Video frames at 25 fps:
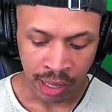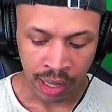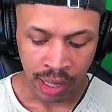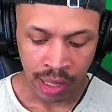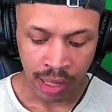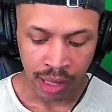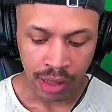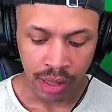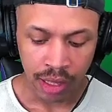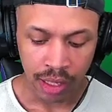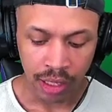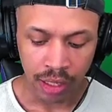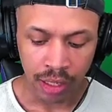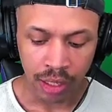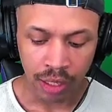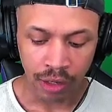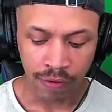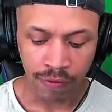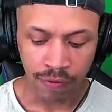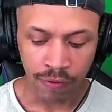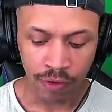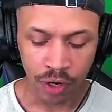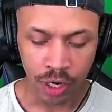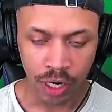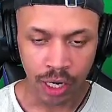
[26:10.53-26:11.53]
the
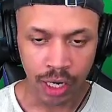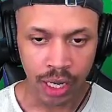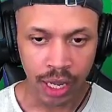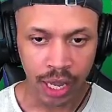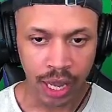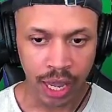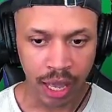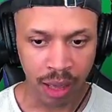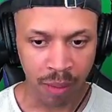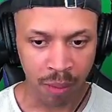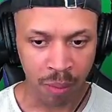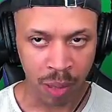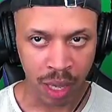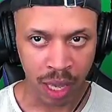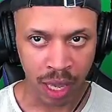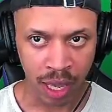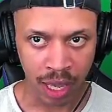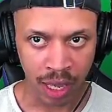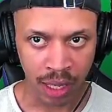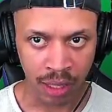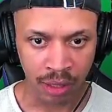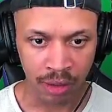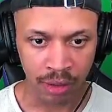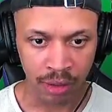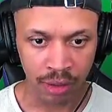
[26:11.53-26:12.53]
different
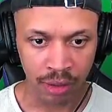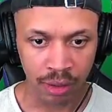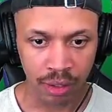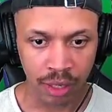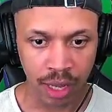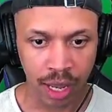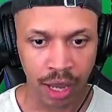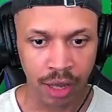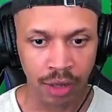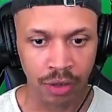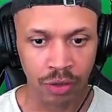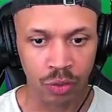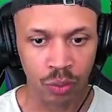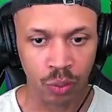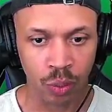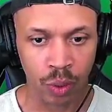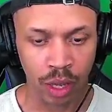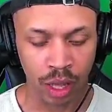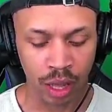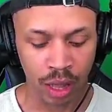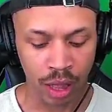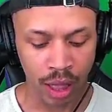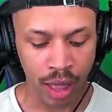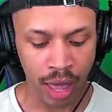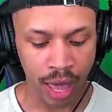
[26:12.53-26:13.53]
campaigns as
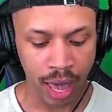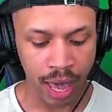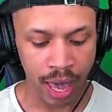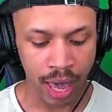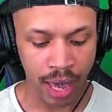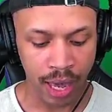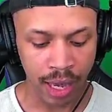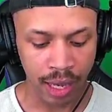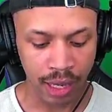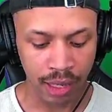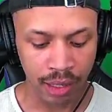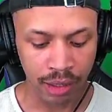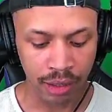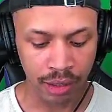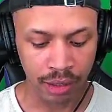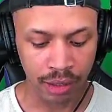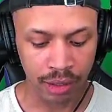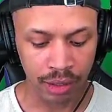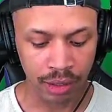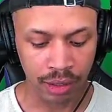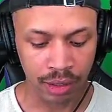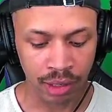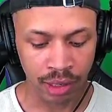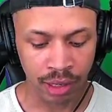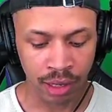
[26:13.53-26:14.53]
well
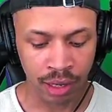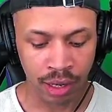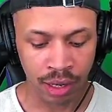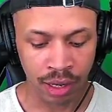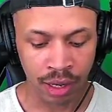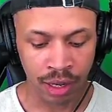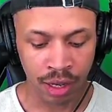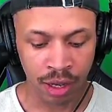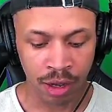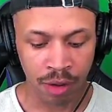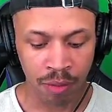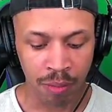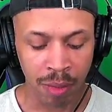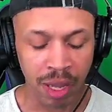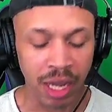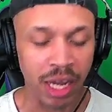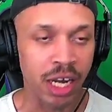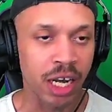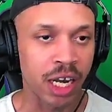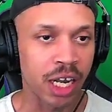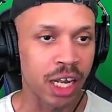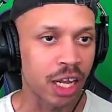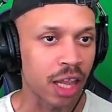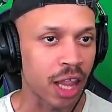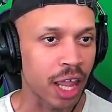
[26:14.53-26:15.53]
as making
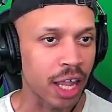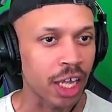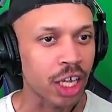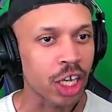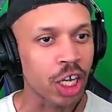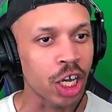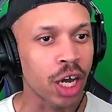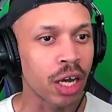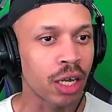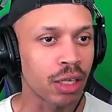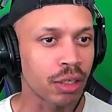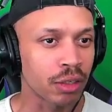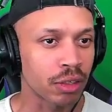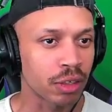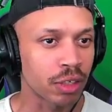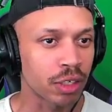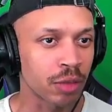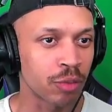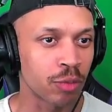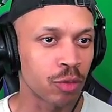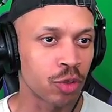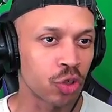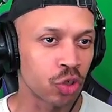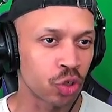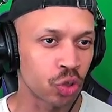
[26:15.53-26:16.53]
it like
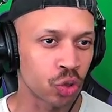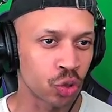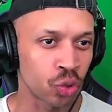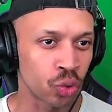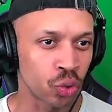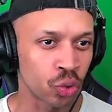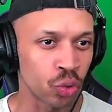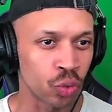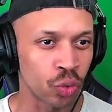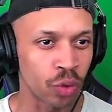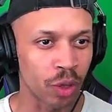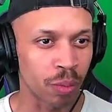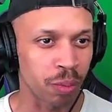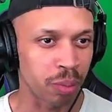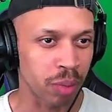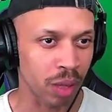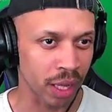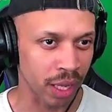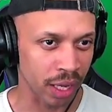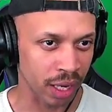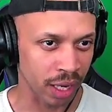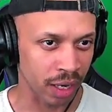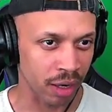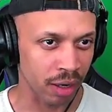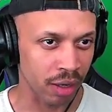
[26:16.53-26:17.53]
custom to the
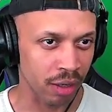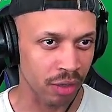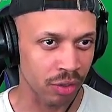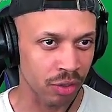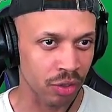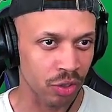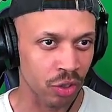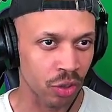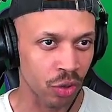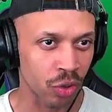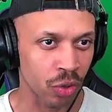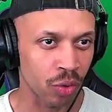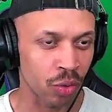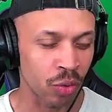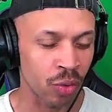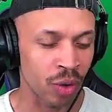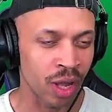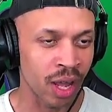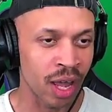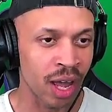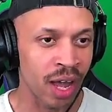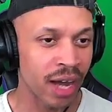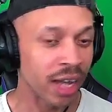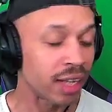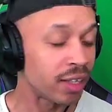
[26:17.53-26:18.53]
player. So
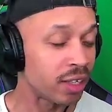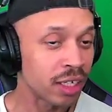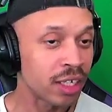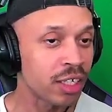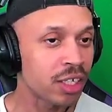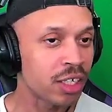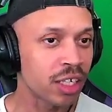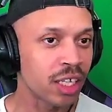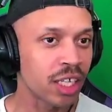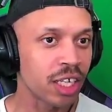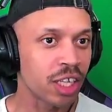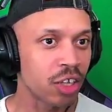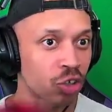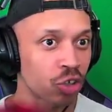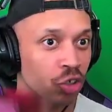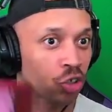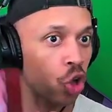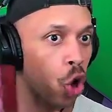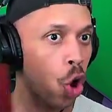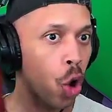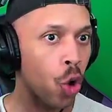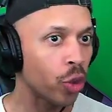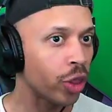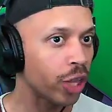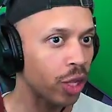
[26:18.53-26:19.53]
essentially there's
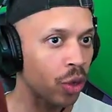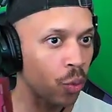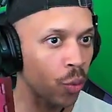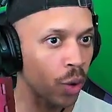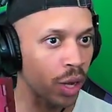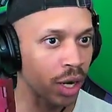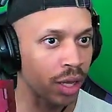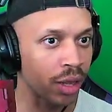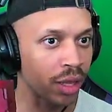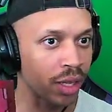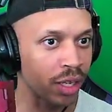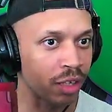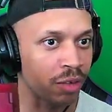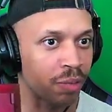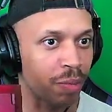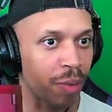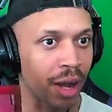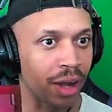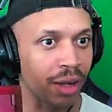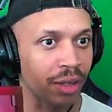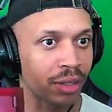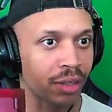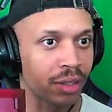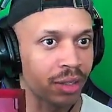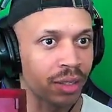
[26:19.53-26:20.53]
only one of these
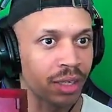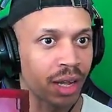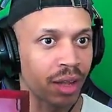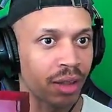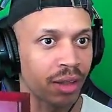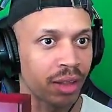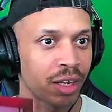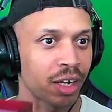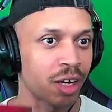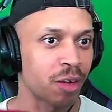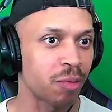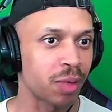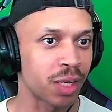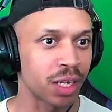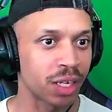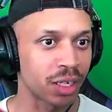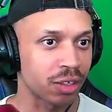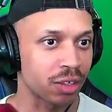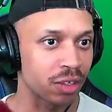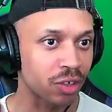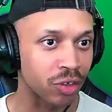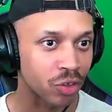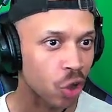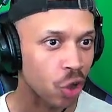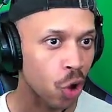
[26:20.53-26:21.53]
boxes out there because
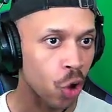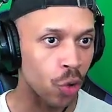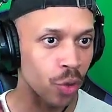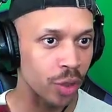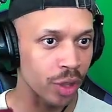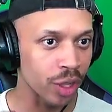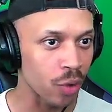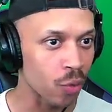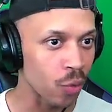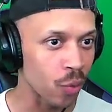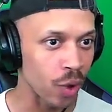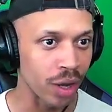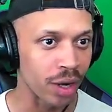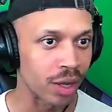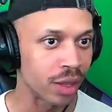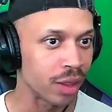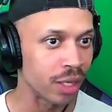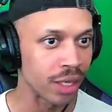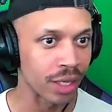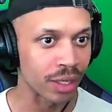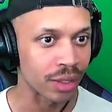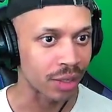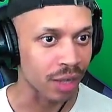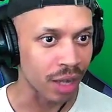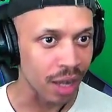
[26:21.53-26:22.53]
there's only one of
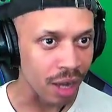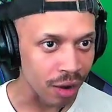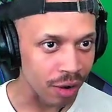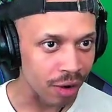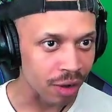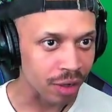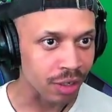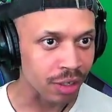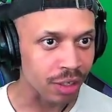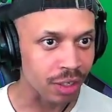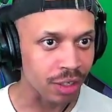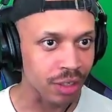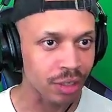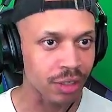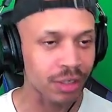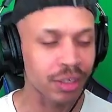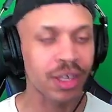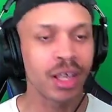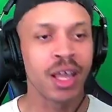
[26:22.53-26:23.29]
these characters,